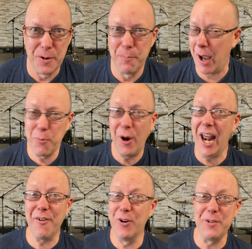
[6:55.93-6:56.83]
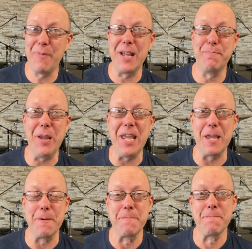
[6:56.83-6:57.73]
by whatever it might
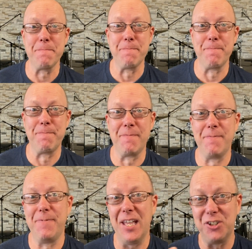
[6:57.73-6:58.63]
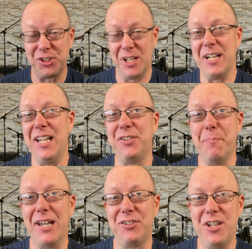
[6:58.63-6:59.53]
be, then Sunday's
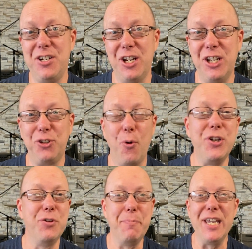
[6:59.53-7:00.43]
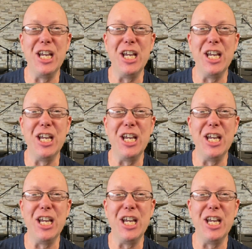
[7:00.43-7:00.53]
message is going to be